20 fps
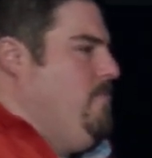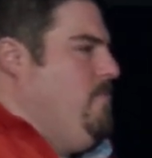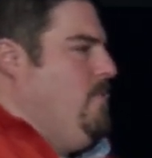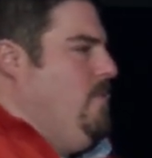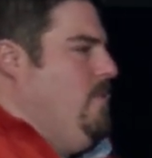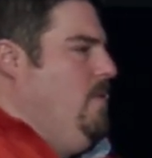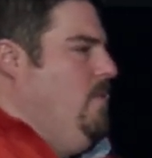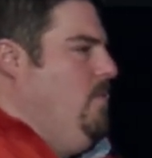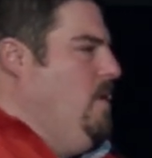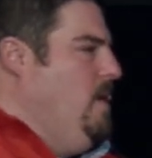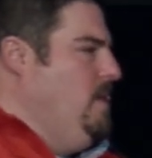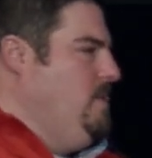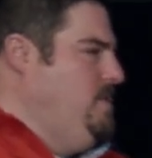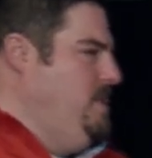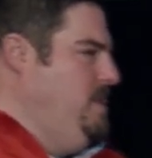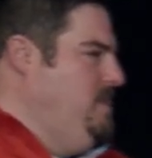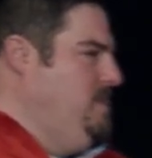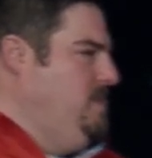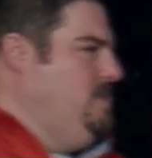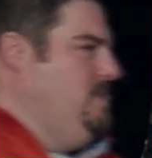that what
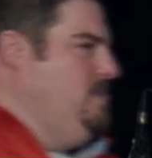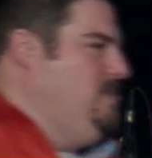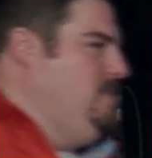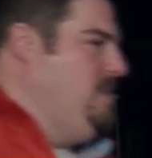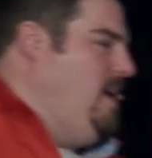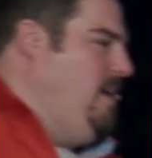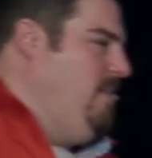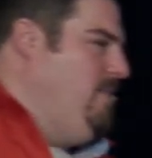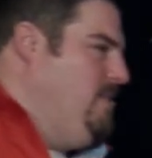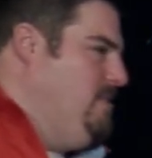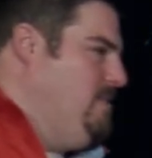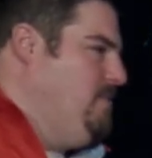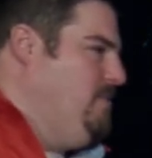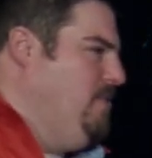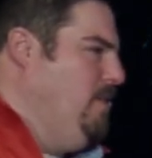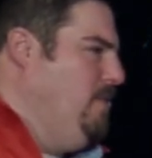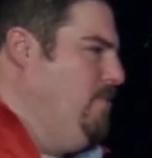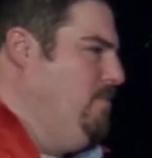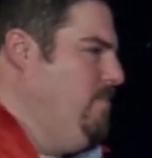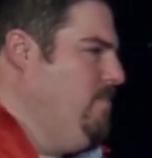Jesus has saved us
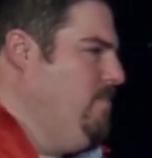from.